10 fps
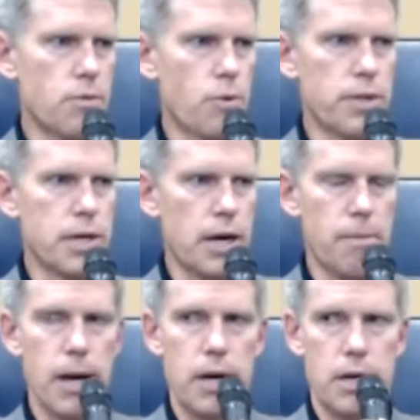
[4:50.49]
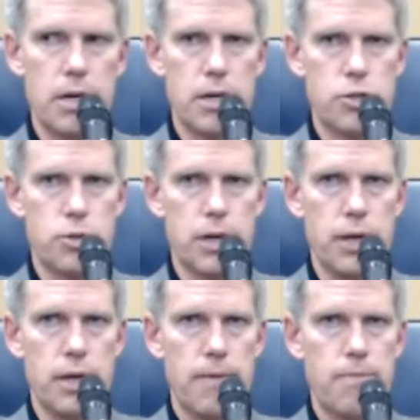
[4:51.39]
When we talk about our
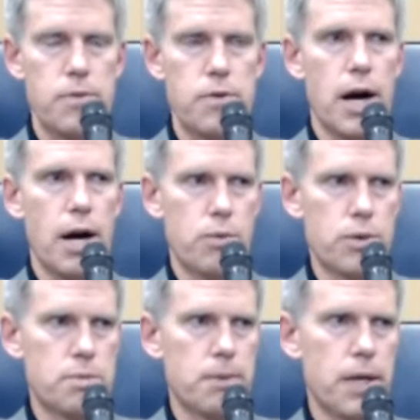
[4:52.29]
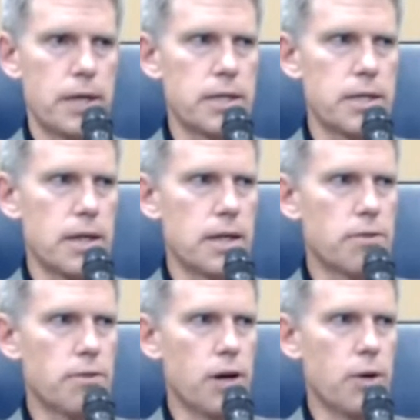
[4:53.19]
country not responding to things
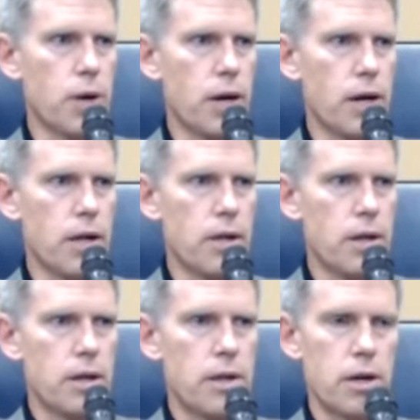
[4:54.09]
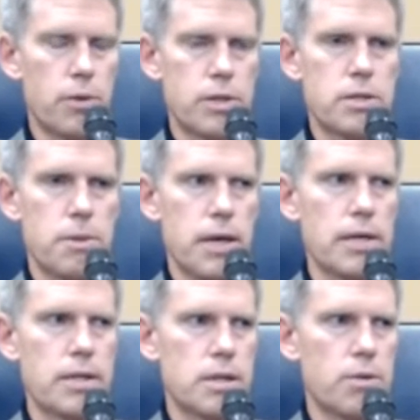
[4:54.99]
very well, there were some
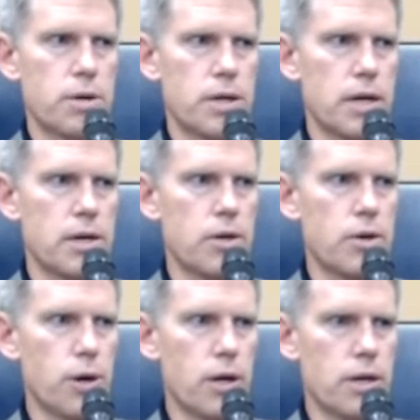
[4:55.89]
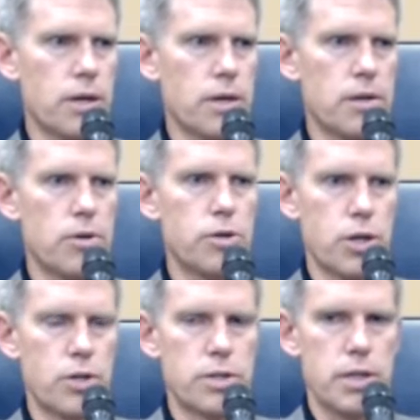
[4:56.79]
things that were done in New York and New
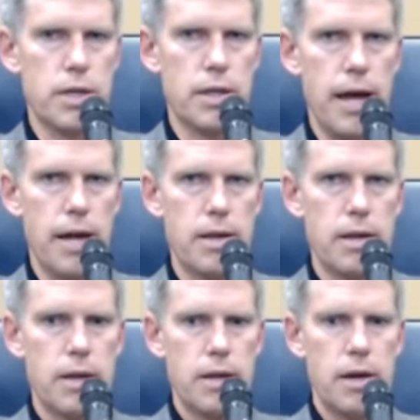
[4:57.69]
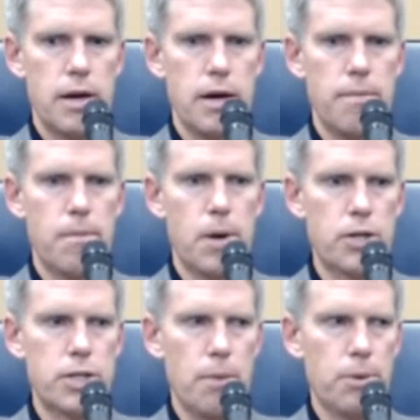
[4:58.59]
Jersey, and
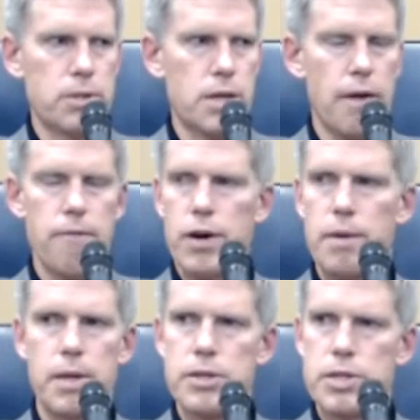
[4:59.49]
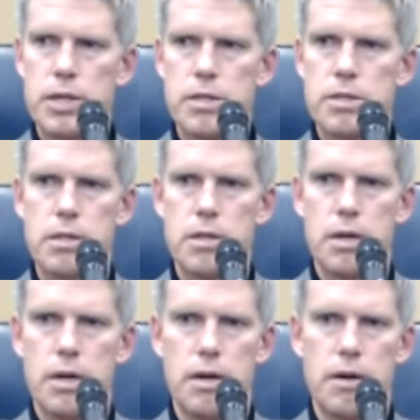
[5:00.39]
March, April timeframe that just
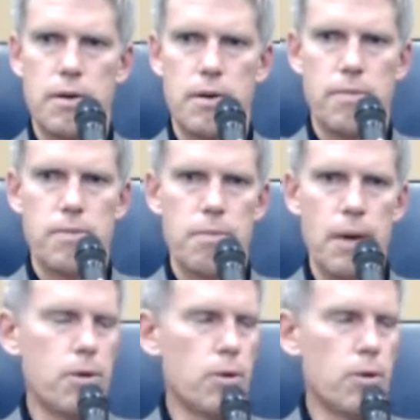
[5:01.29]
made me